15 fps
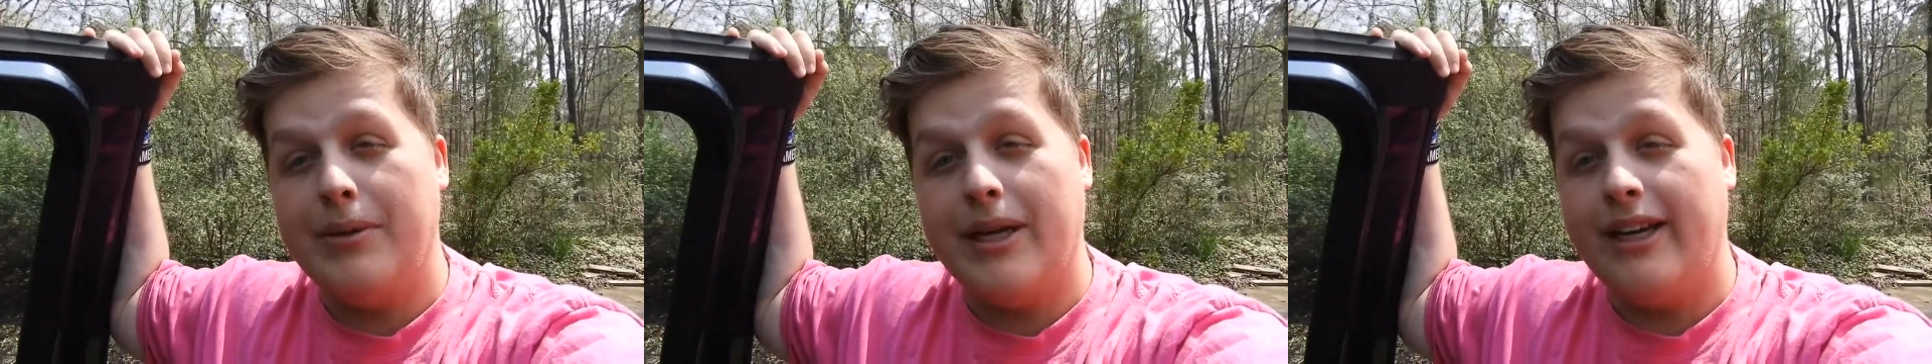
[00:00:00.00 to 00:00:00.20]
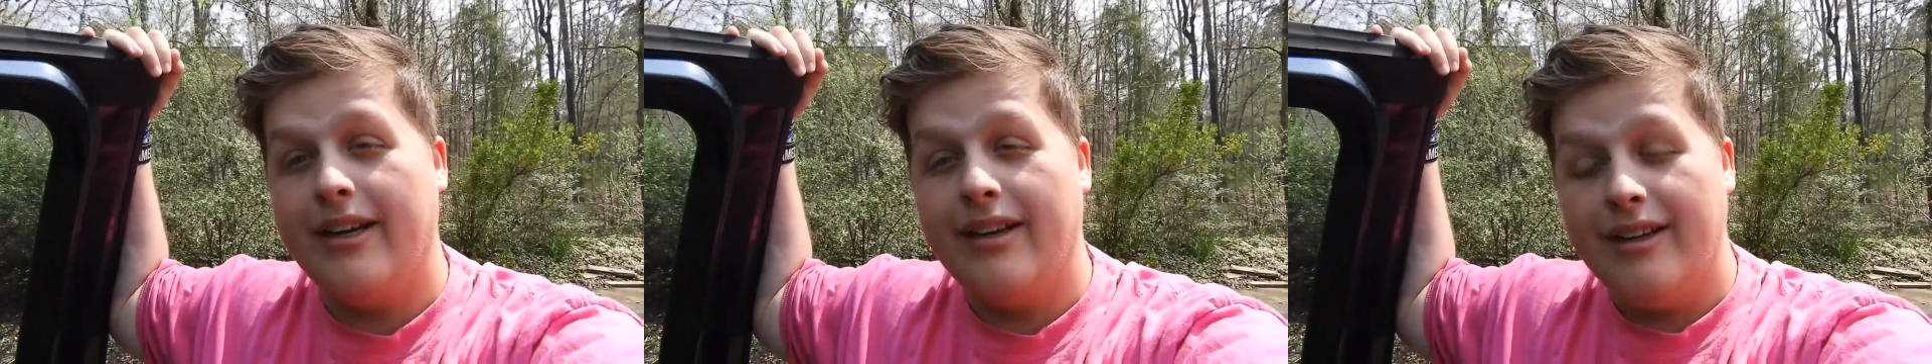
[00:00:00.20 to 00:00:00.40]

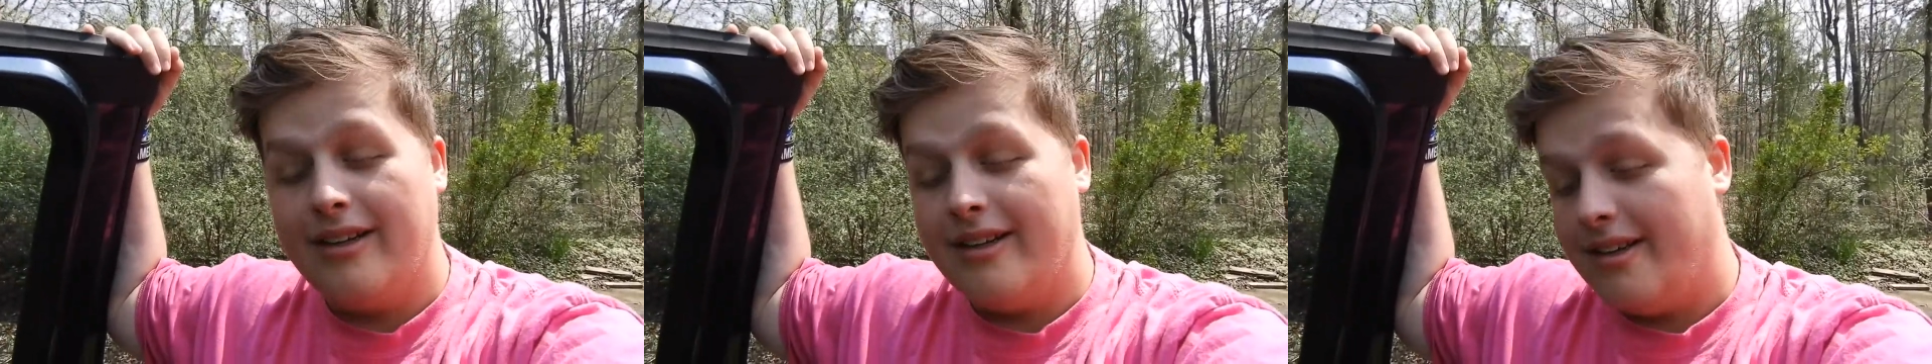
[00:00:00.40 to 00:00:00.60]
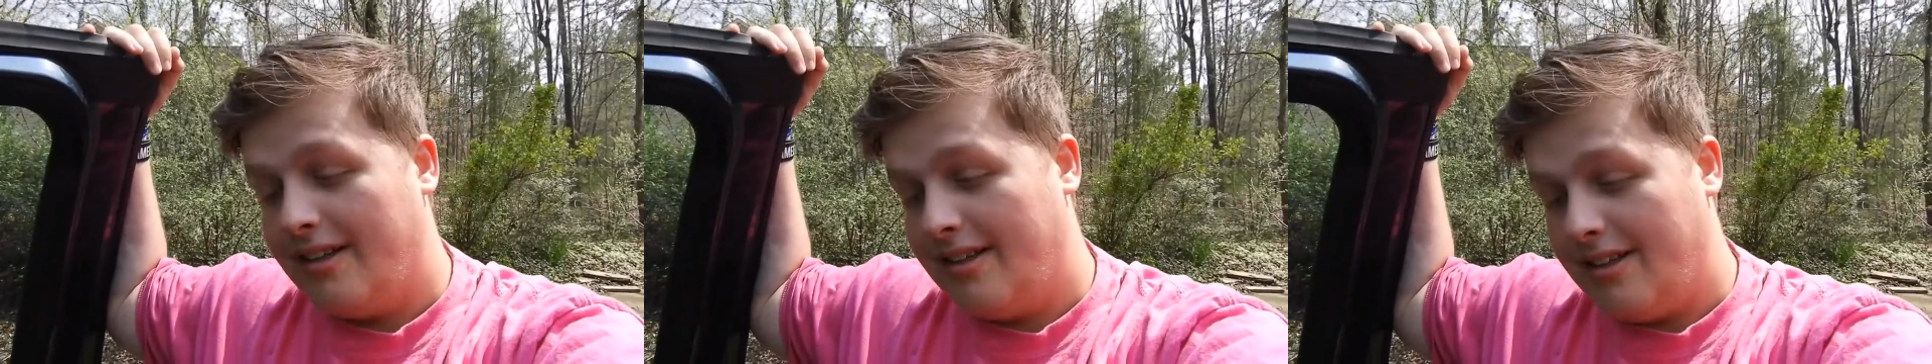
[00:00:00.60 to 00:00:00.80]
me
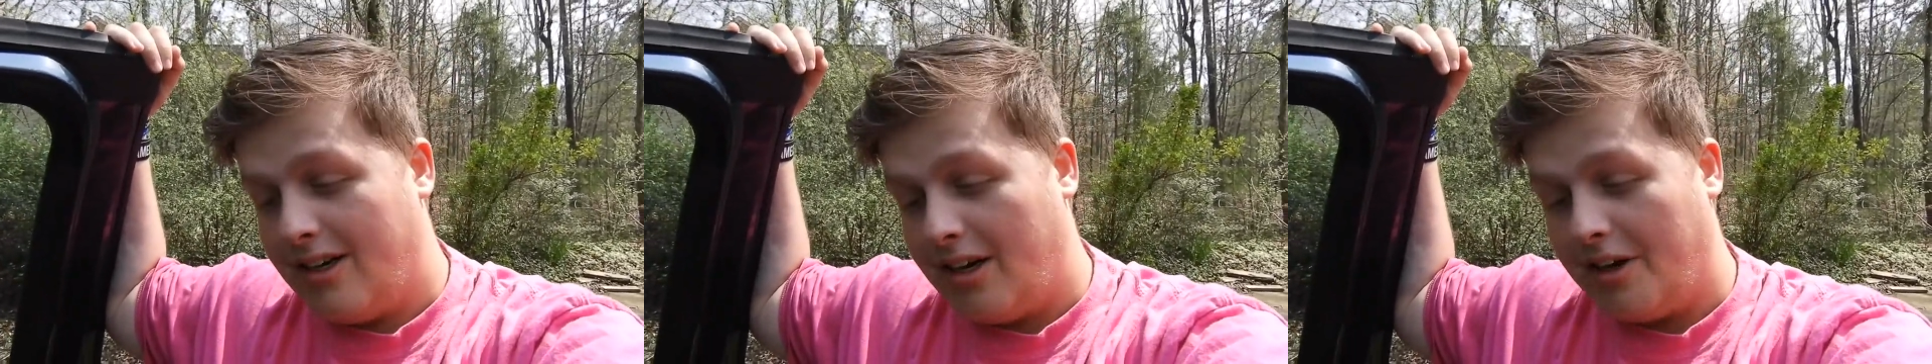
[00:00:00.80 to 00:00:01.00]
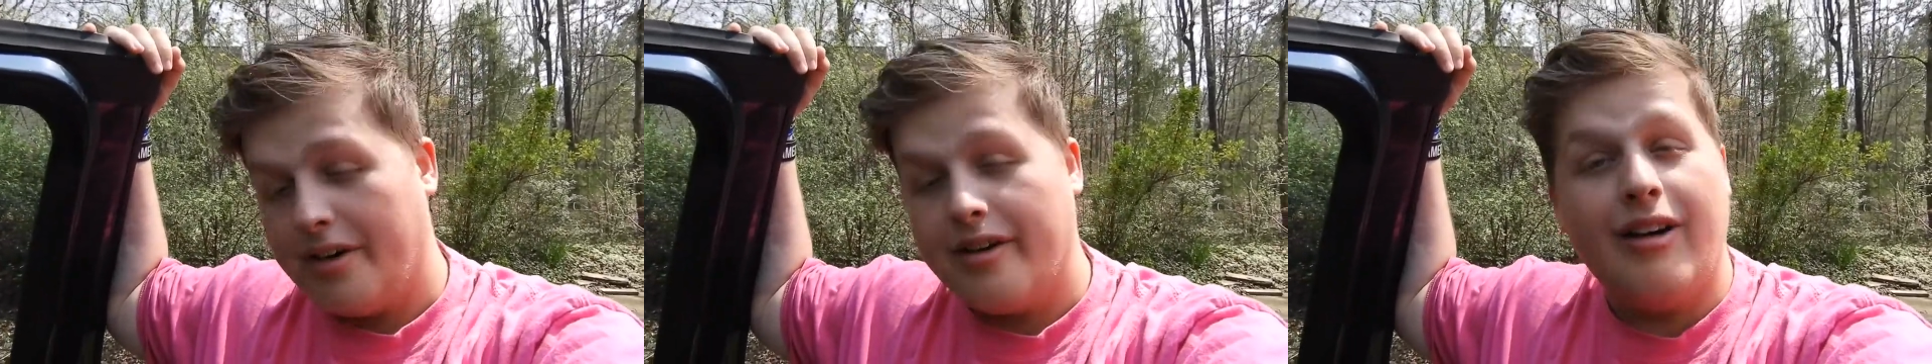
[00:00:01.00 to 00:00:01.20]

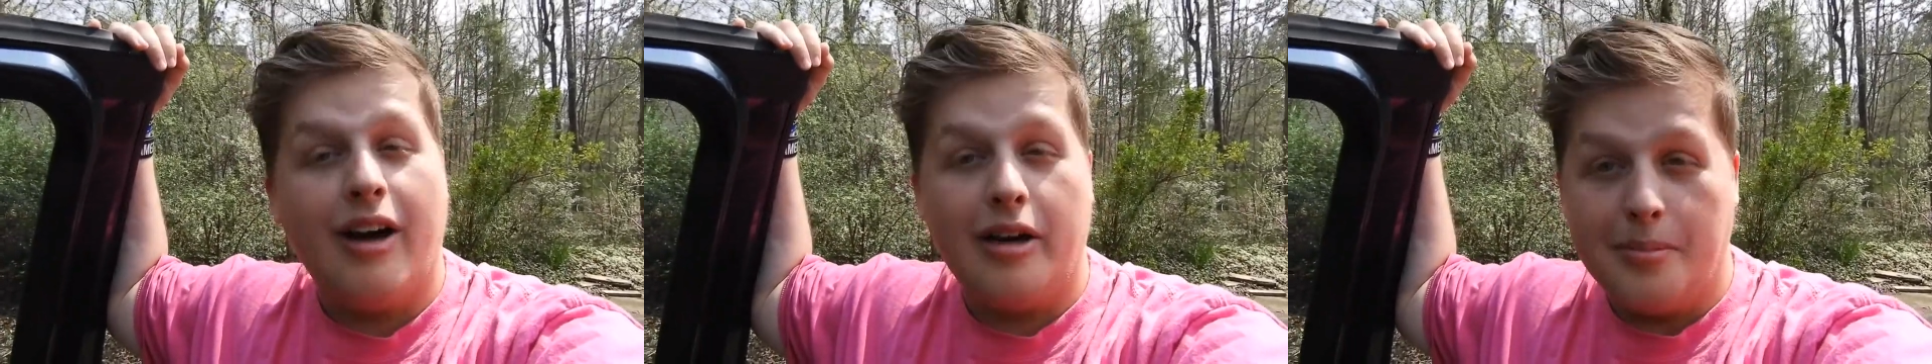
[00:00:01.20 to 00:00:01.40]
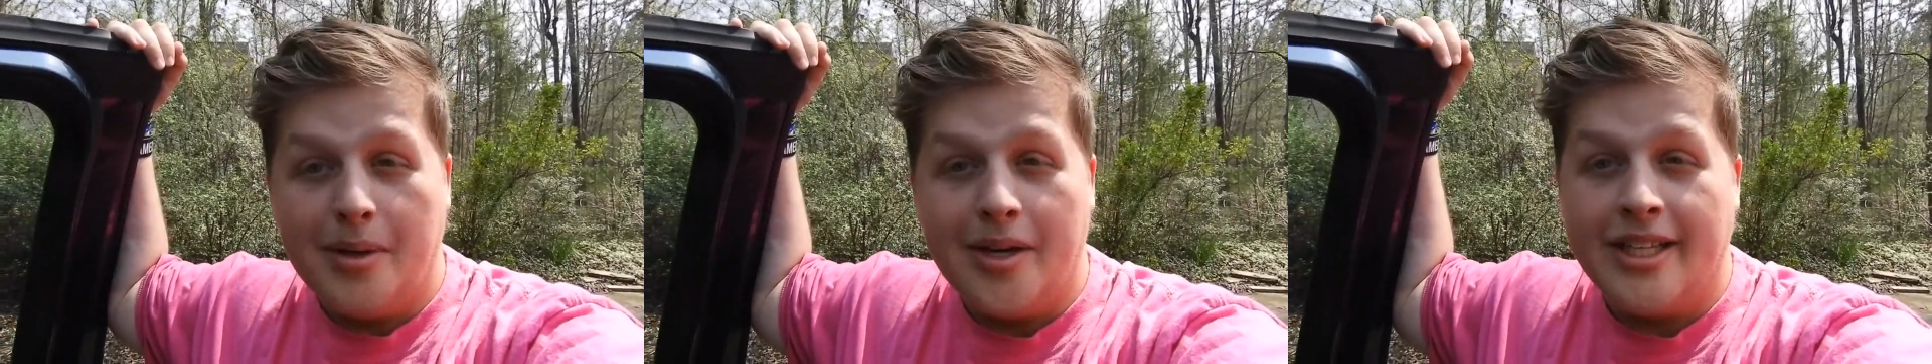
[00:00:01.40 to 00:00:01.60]
earn a
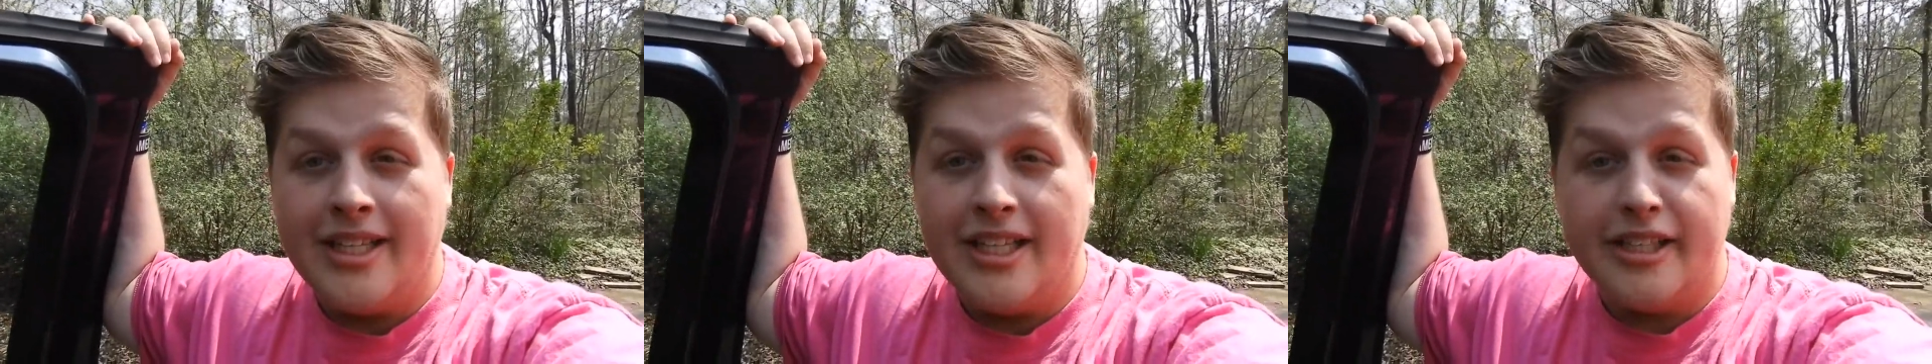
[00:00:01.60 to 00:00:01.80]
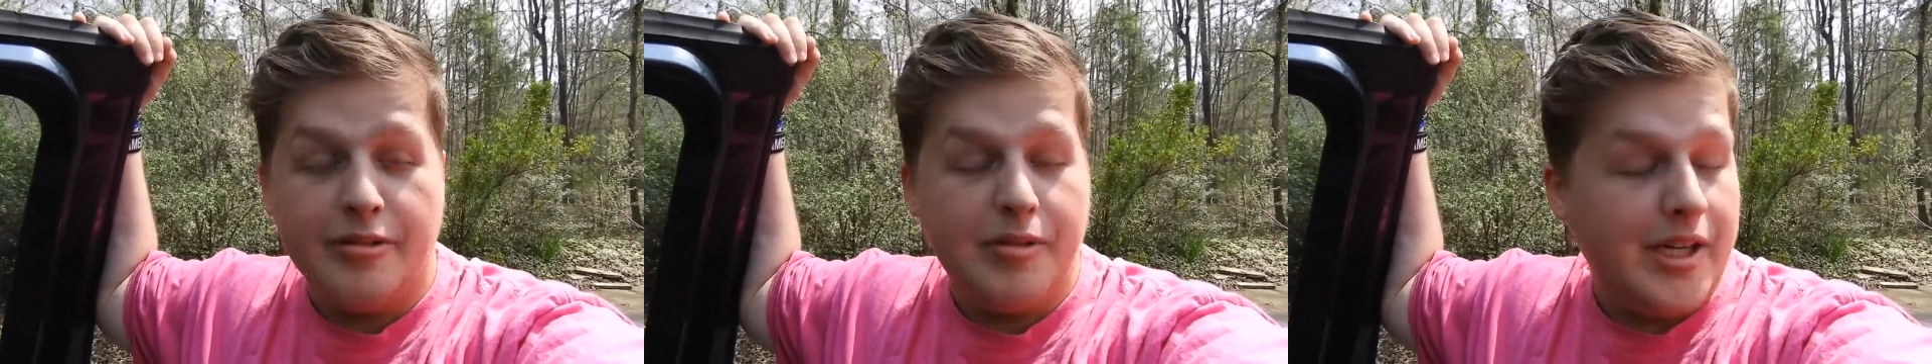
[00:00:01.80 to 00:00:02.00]
lot of money
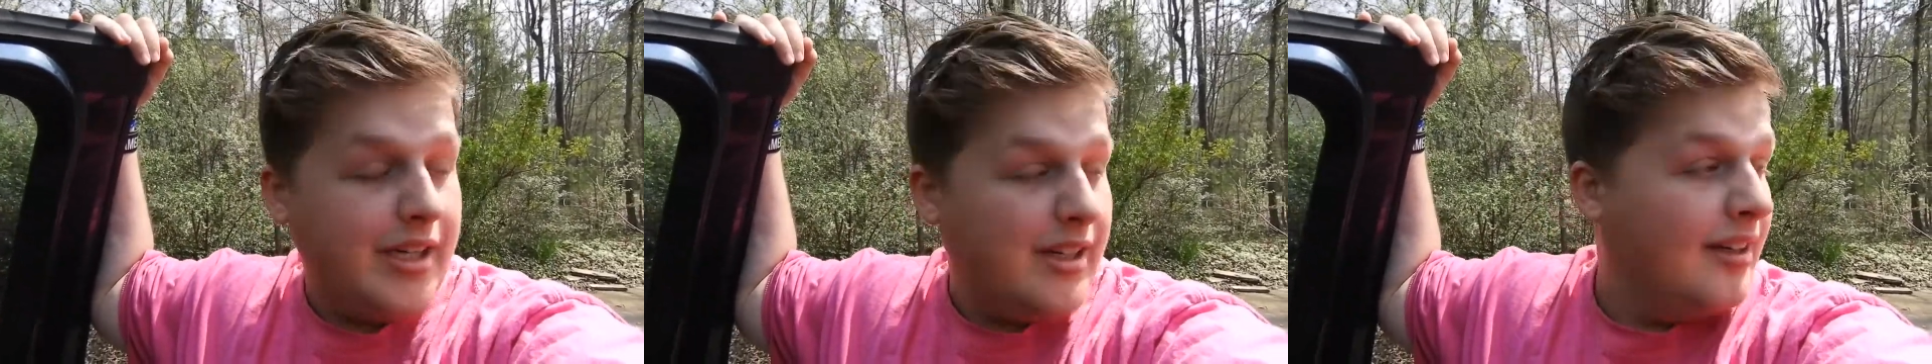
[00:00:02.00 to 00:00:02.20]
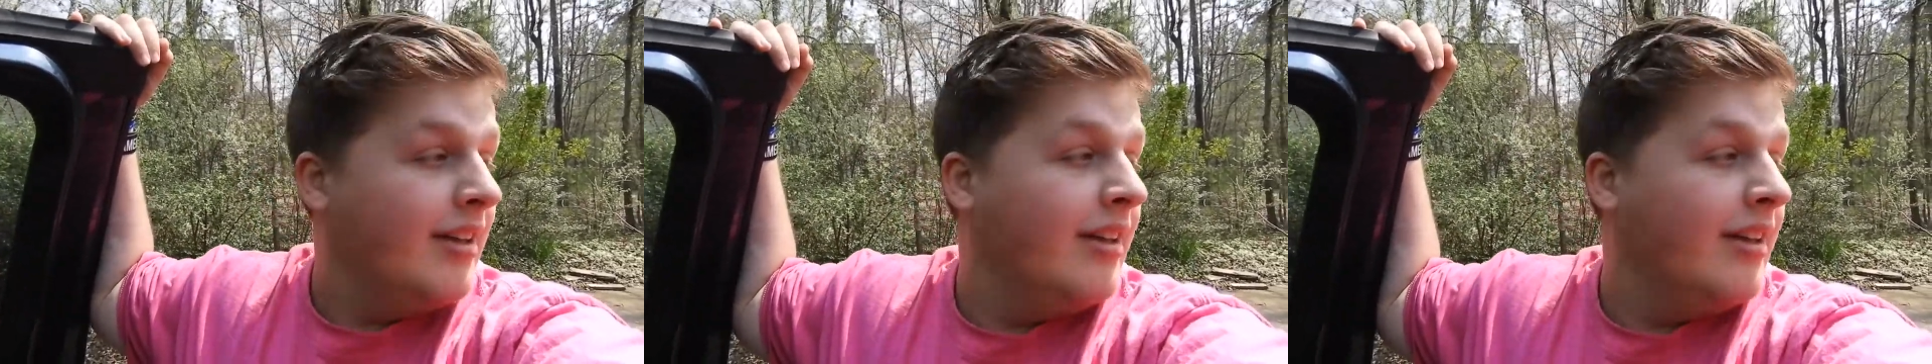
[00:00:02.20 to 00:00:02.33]
this week.